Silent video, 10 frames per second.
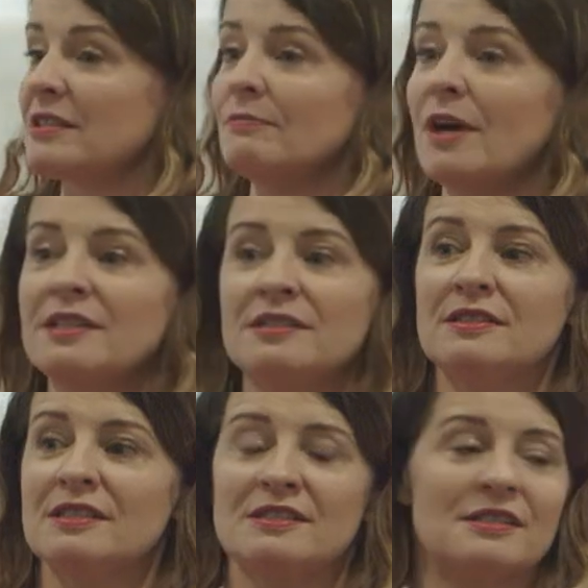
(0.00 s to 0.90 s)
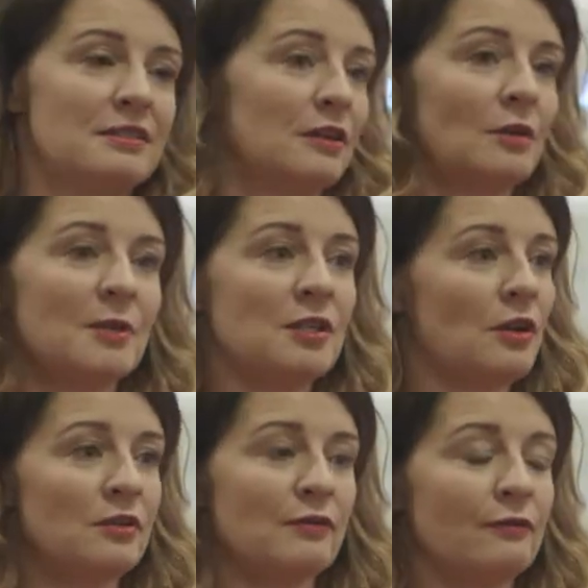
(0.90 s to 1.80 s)
and my statistics are going to be
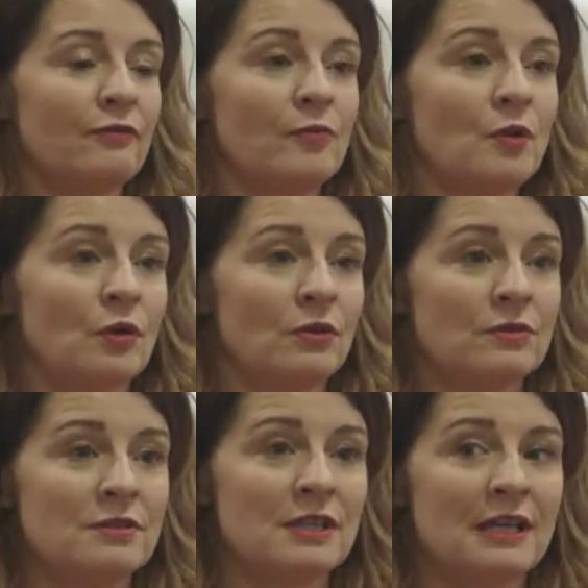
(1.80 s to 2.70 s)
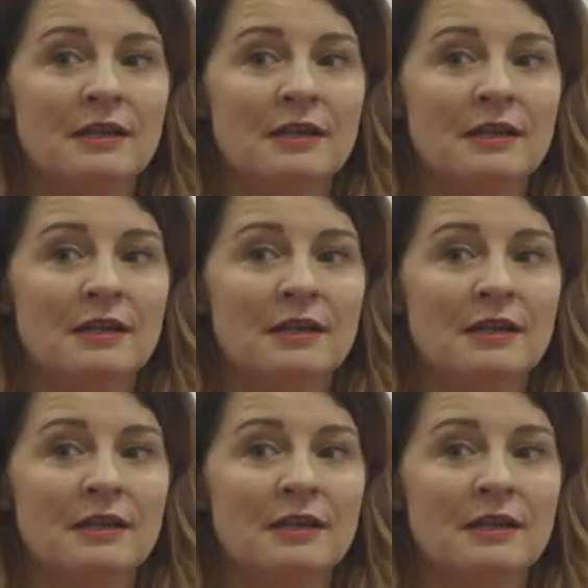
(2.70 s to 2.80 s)
no different from yours.